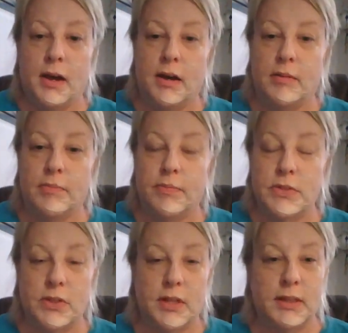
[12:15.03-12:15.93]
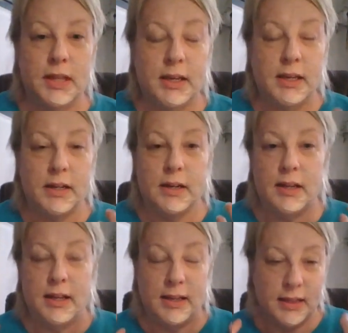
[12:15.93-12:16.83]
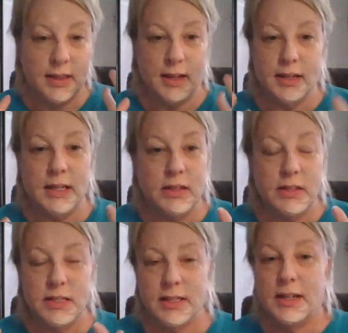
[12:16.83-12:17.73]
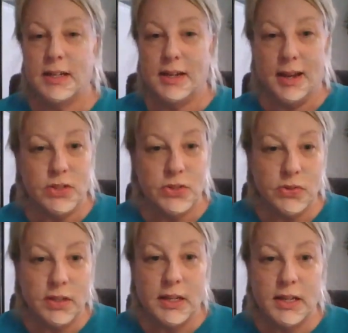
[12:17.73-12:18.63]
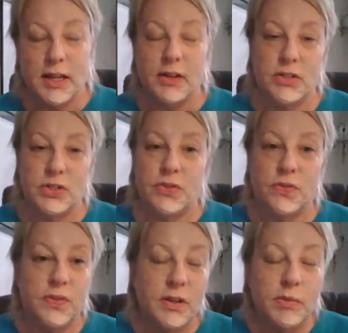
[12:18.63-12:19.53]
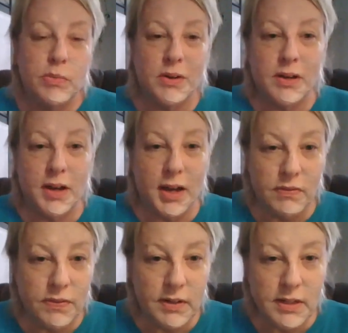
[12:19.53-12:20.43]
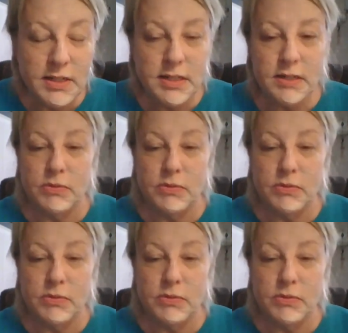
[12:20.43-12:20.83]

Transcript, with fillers: um, so that they can get that healed skin naturally and just feel more confident.